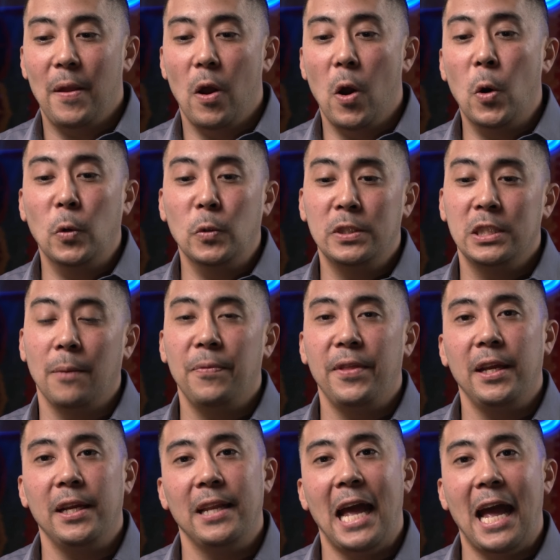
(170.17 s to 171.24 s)
own
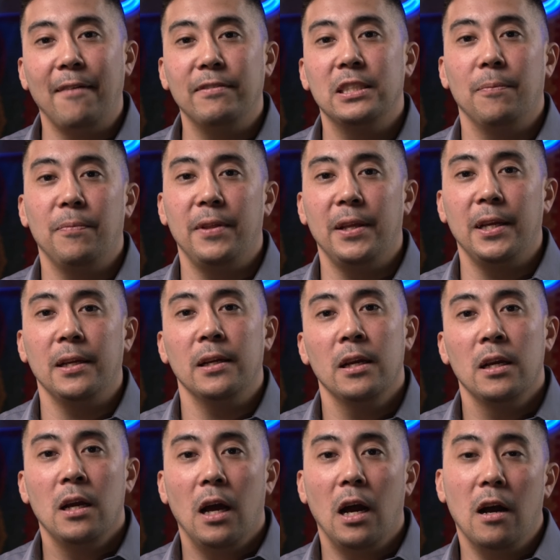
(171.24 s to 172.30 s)
something and have something
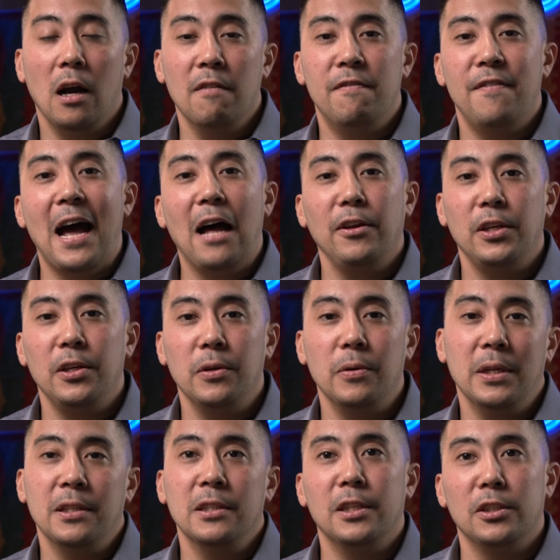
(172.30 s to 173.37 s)
of value
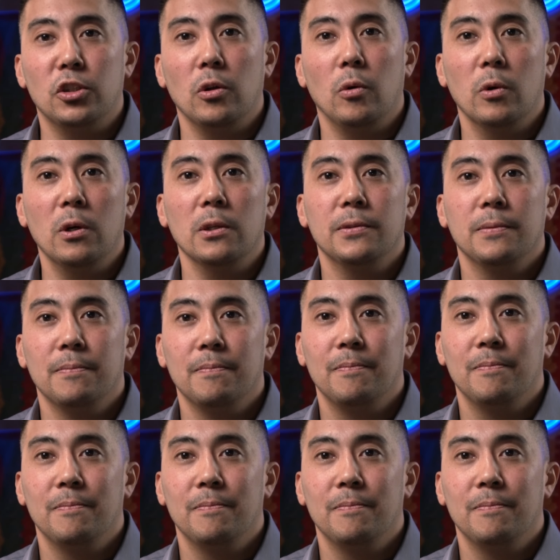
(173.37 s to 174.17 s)
in the digital world.